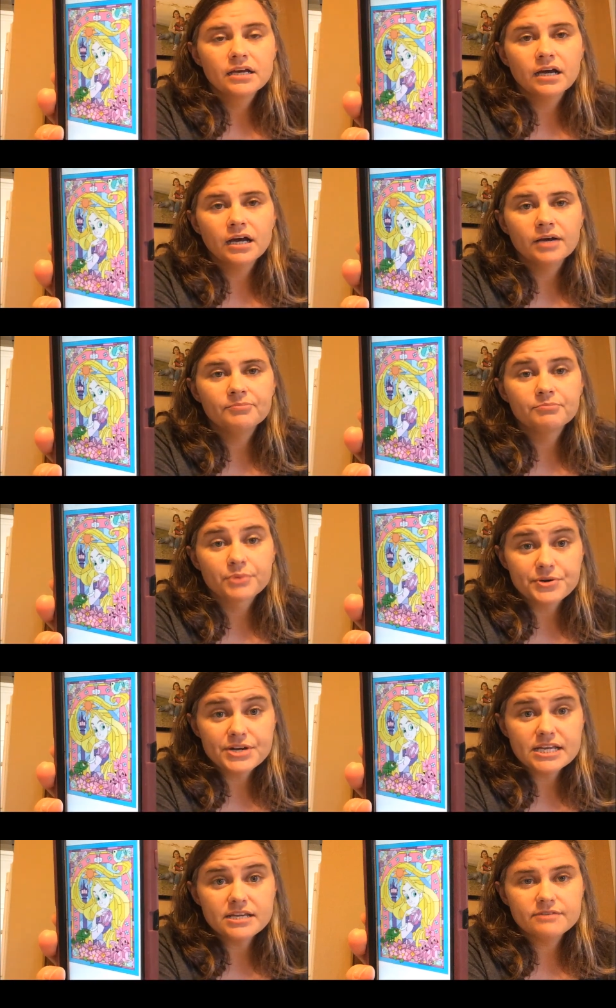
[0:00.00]

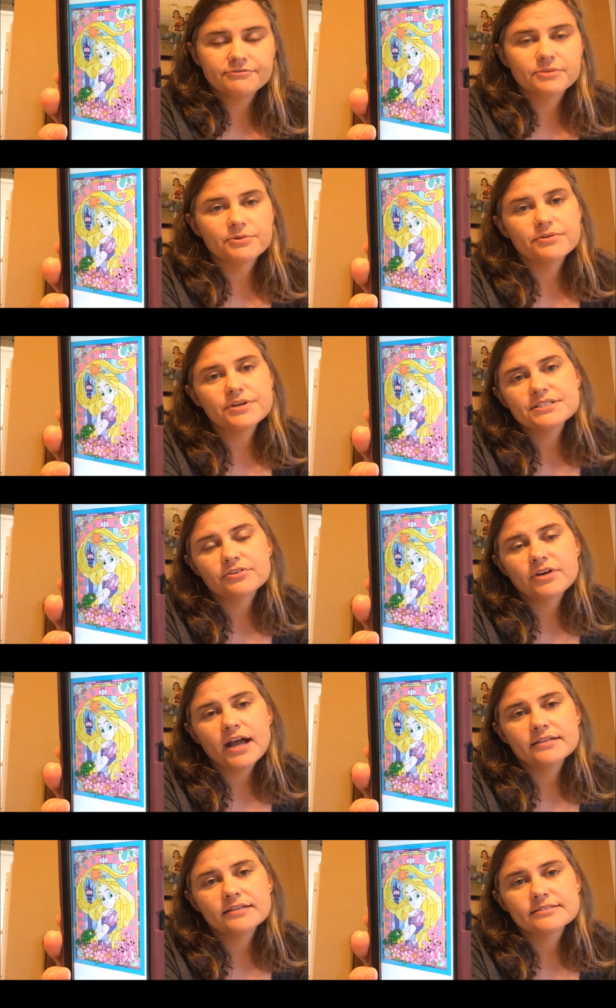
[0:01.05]
Marie from
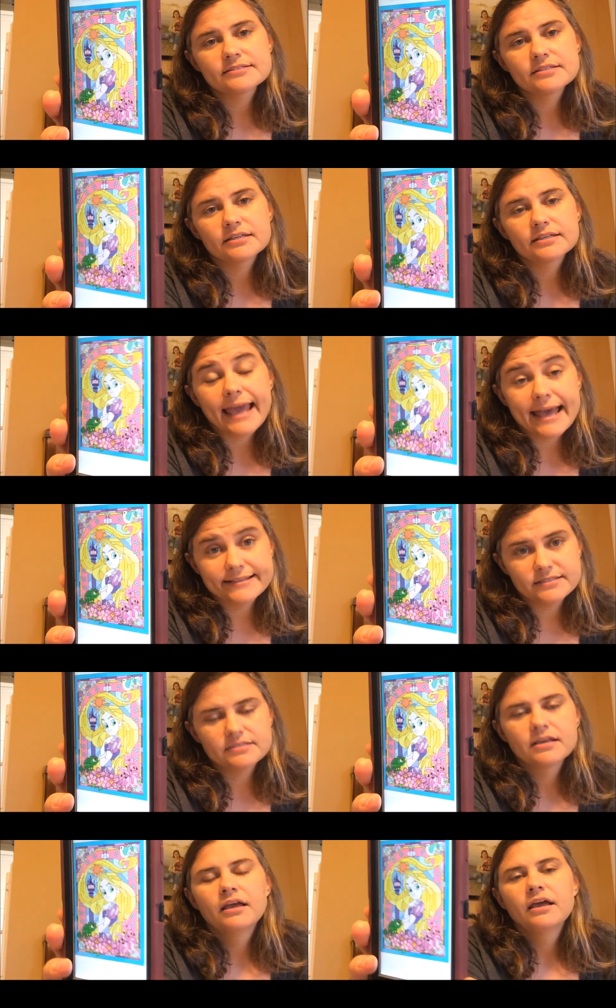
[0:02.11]
Aristocrats,
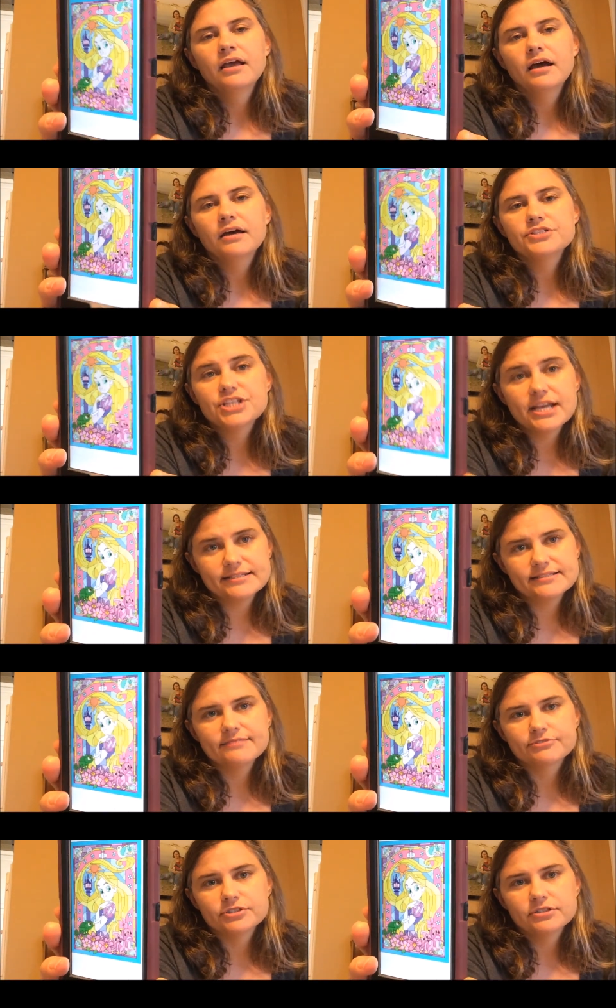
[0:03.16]
Cats. She has
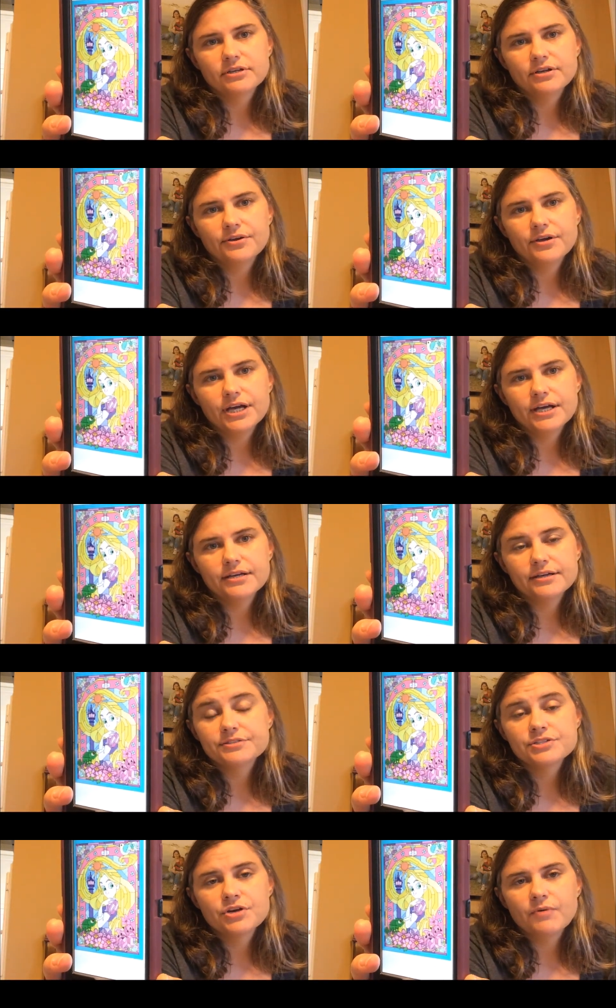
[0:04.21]
several, a
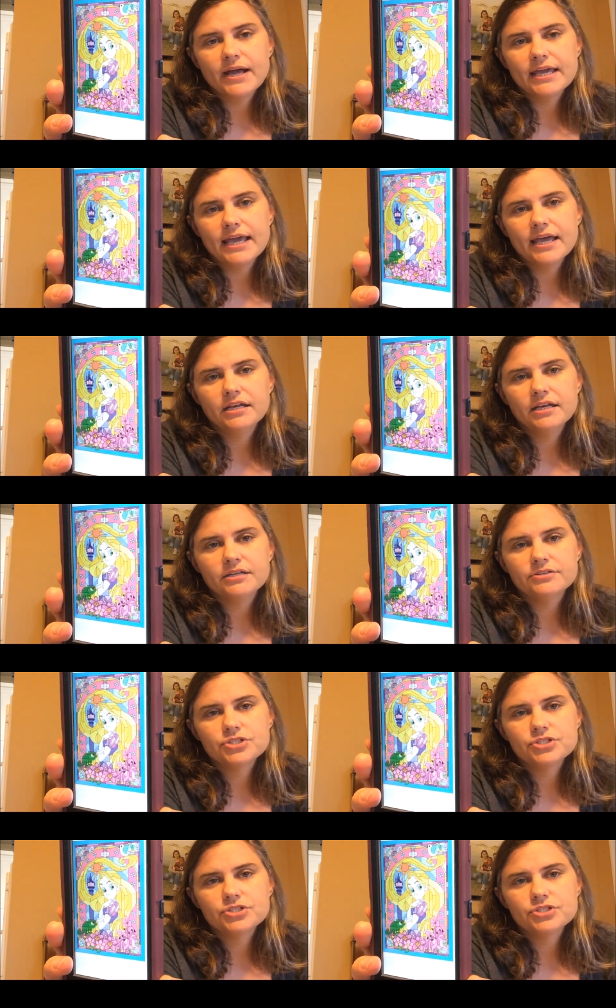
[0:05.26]
Snow White, and